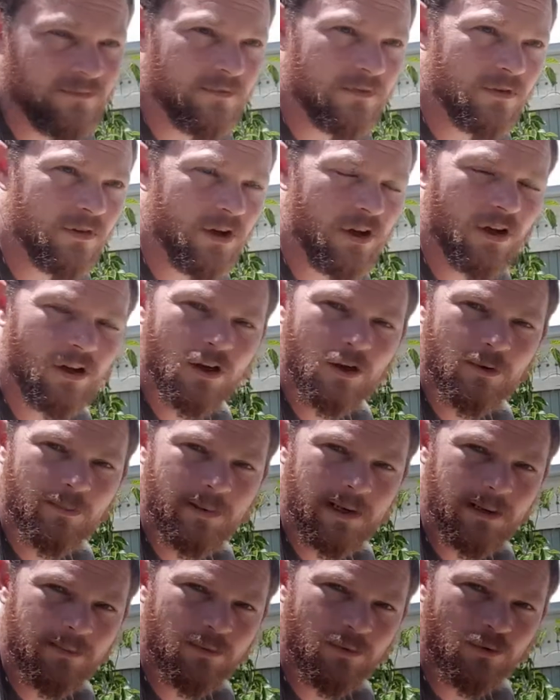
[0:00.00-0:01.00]
not a lot of
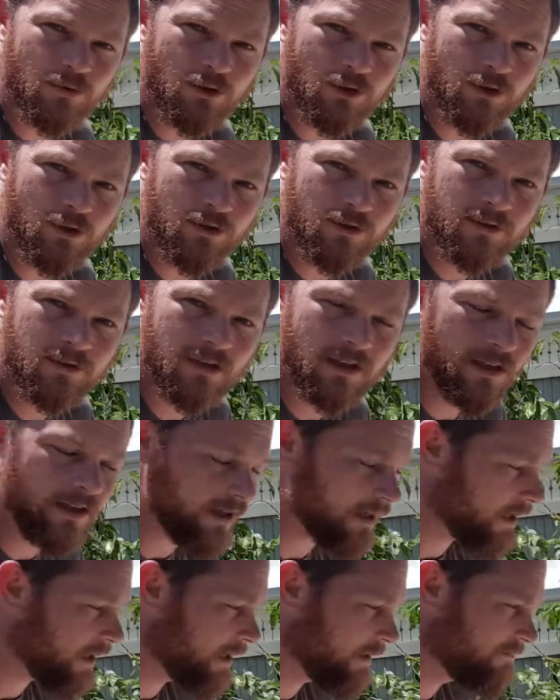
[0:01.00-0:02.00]
people do.
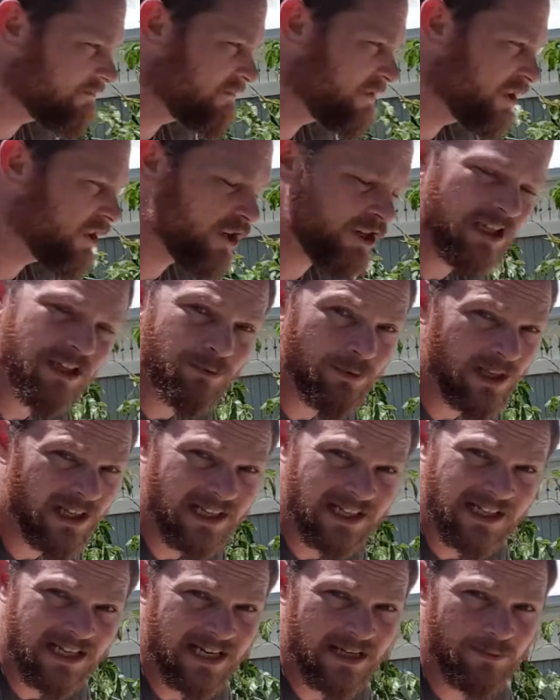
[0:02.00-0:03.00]
You only
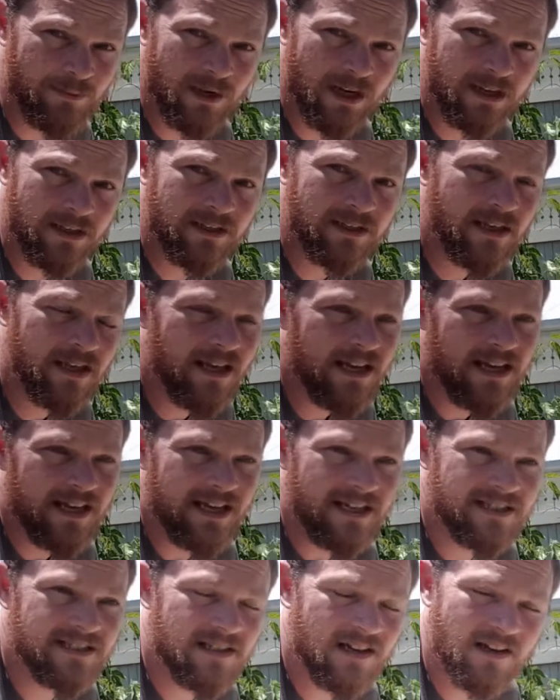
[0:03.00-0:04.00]
really need one.
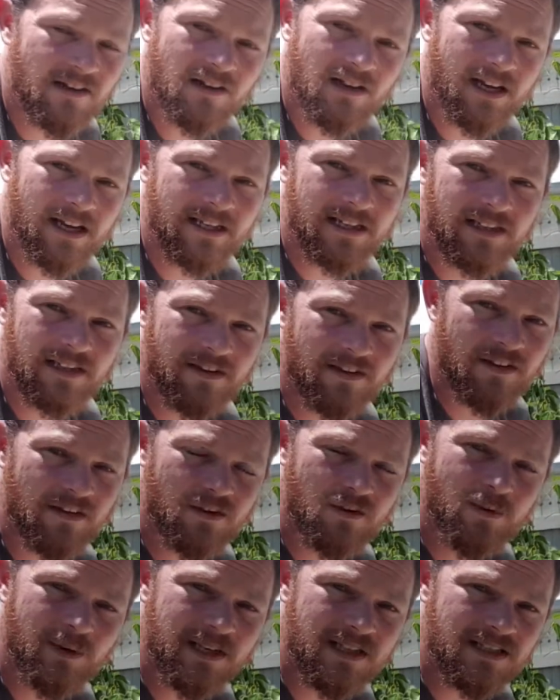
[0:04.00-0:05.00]
It's unlikely that
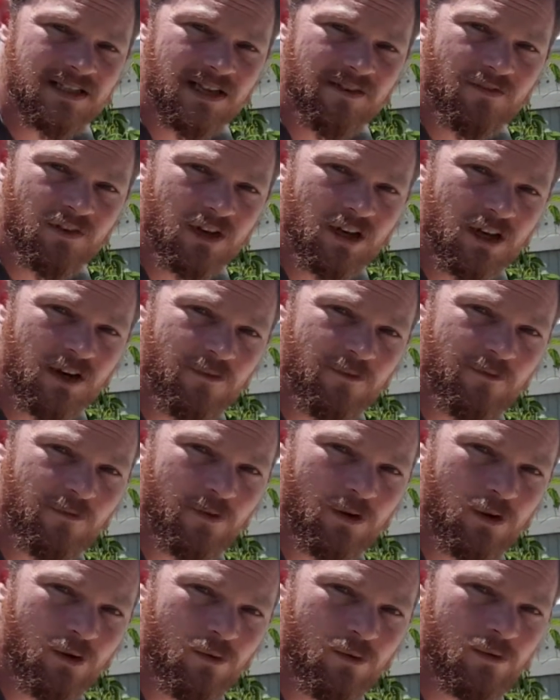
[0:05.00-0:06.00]
the queen's ever going to
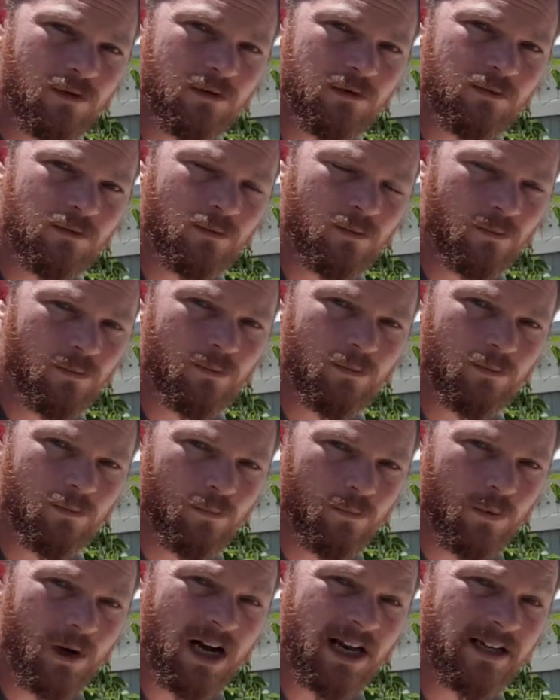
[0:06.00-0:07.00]
fill
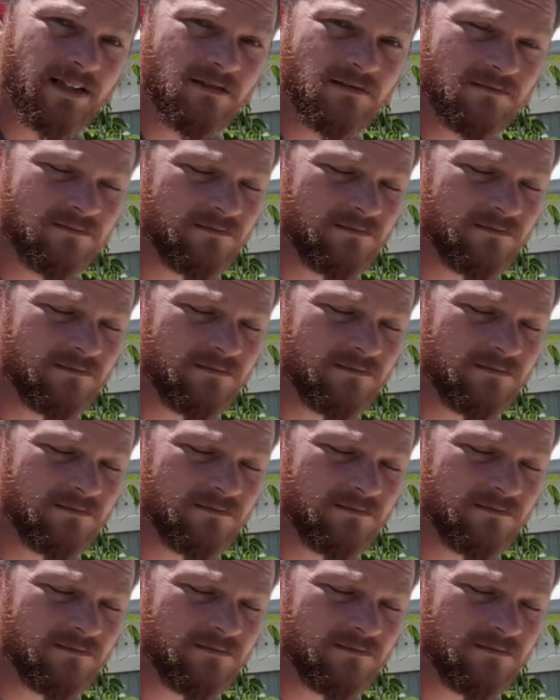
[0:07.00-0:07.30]
one.